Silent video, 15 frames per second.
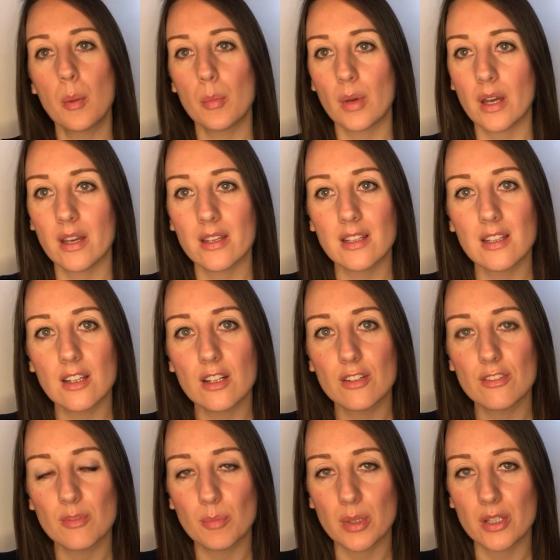but I
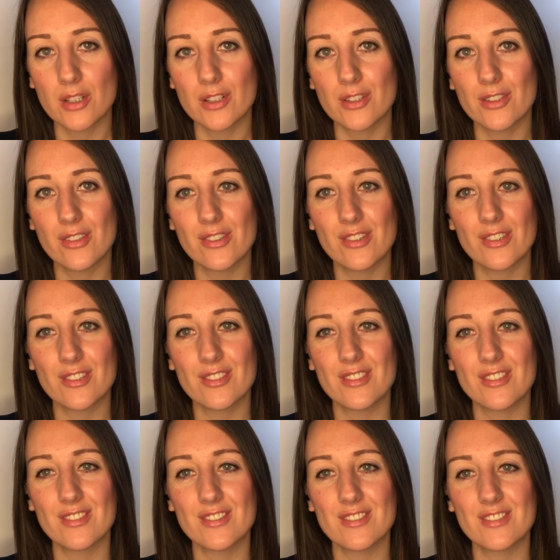love birds.
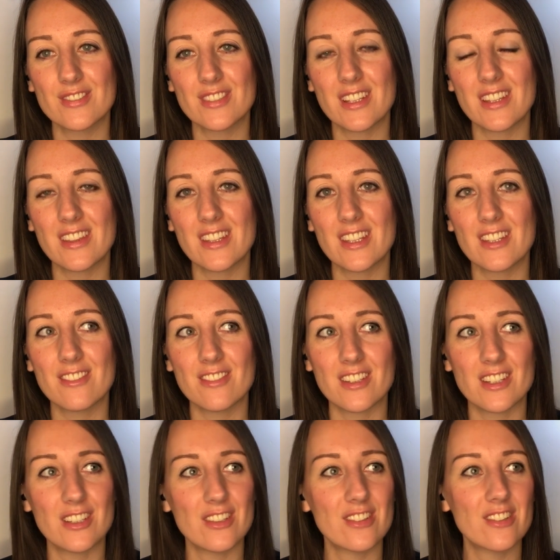I think if
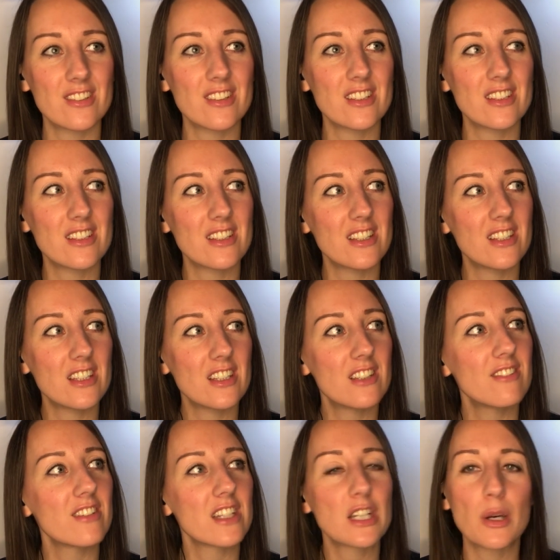
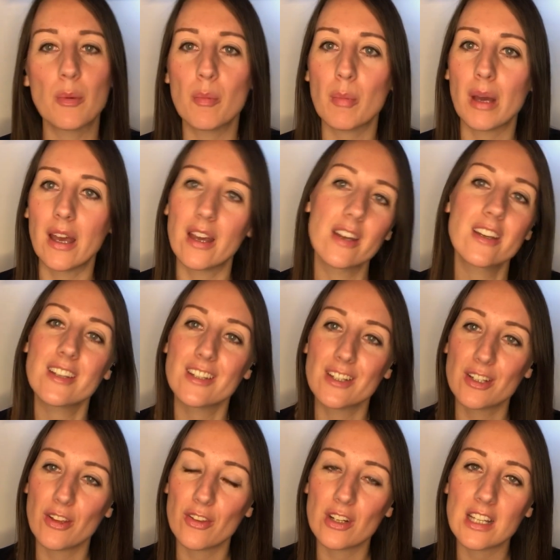I come back in
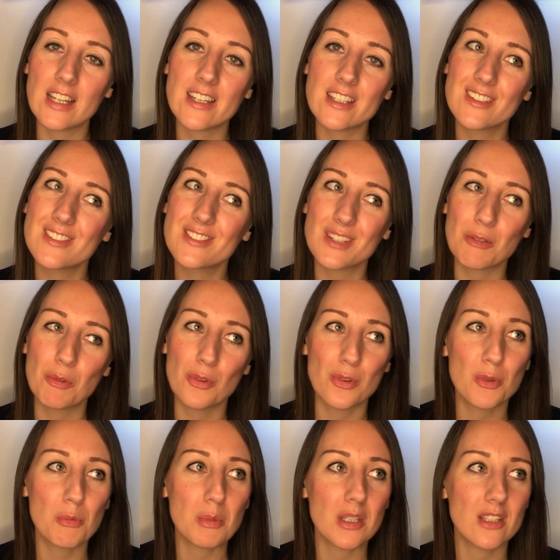another life, I want
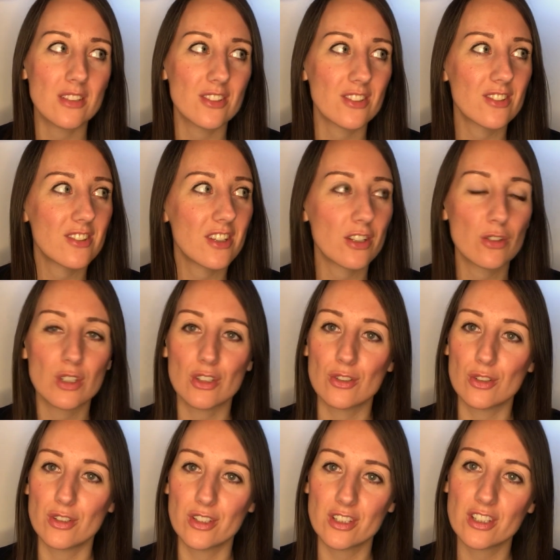to be just a
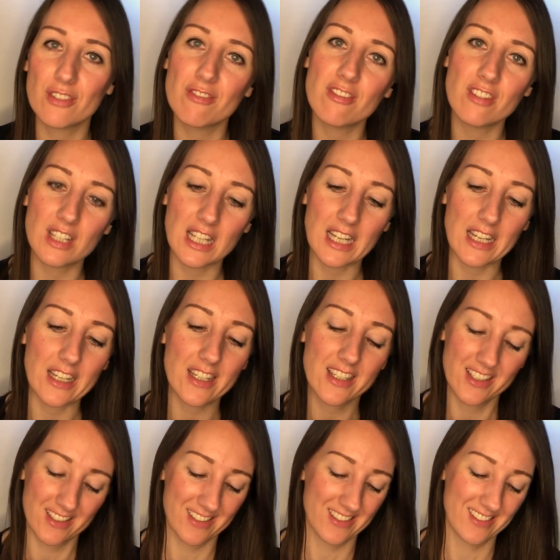creature that can fly,
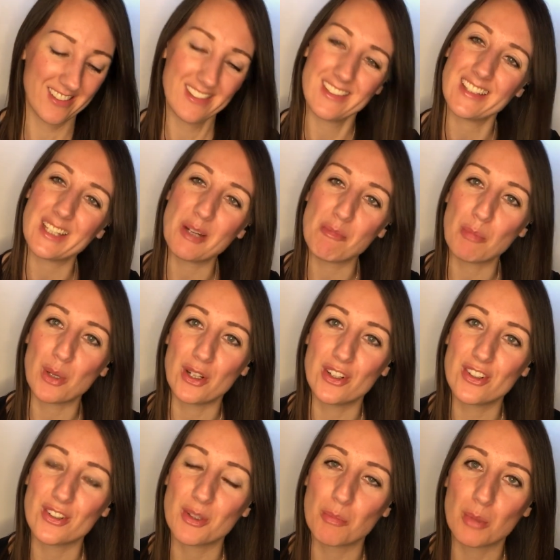like a
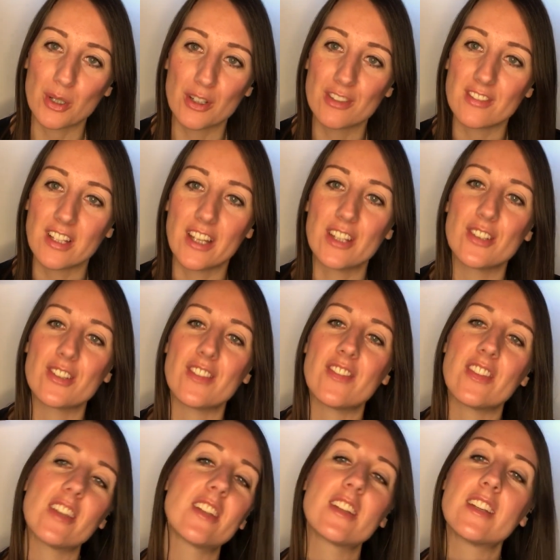bird or a butterfly or
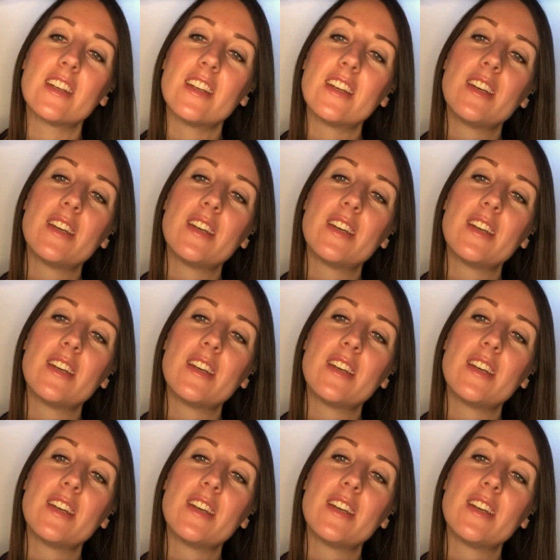something.